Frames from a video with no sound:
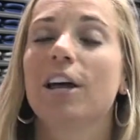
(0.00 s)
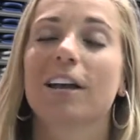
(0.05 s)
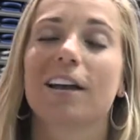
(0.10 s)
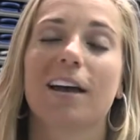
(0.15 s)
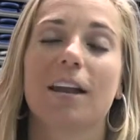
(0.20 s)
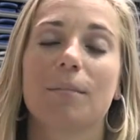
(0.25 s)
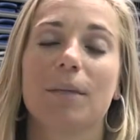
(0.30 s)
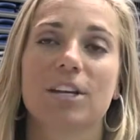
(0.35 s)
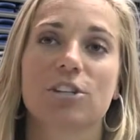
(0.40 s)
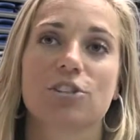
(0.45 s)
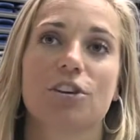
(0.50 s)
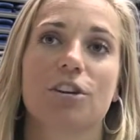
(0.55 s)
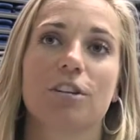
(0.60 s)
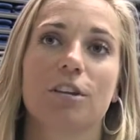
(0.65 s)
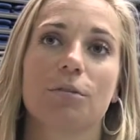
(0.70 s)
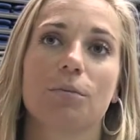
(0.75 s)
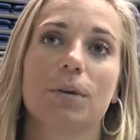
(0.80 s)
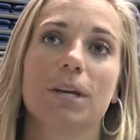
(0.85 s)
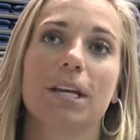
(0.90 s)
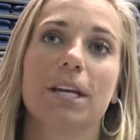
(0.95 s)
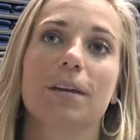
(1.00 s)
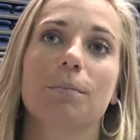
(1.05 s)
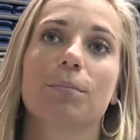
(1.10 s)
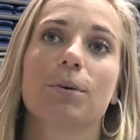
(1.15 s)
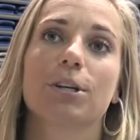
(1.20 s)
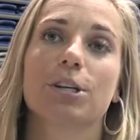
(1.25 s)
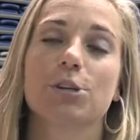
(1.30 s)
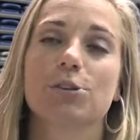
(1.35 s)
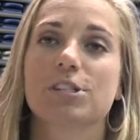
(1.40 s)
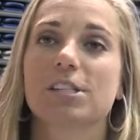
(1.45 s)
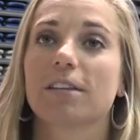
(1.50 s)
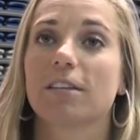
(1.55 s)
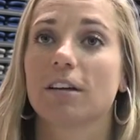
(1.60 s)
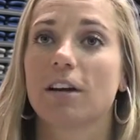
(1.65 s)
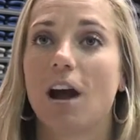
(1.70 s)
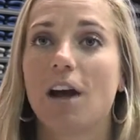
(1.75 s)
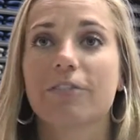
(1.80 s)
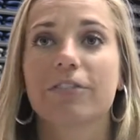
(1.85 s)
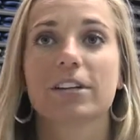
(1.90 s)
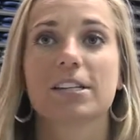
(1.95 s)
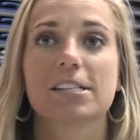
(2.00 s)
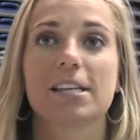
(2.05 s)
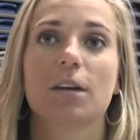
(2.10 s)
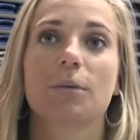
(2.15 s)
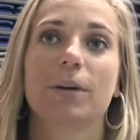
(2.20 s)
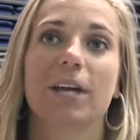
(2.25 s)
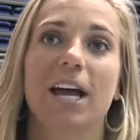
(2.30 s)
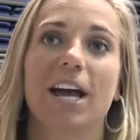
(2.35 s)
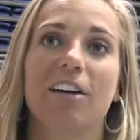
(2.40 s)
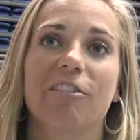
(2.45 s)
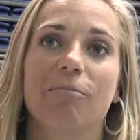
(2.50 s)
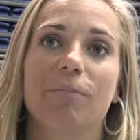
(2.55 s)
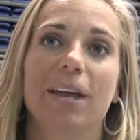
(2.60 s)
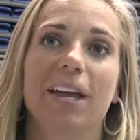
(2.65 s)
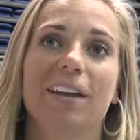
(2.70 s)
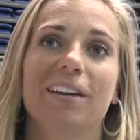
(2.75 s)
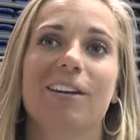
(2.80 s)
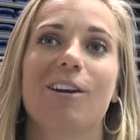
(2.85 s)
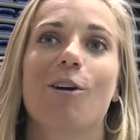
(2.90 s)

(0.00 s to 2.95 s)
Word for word: Got to make sure that we produce in the conference like we have been,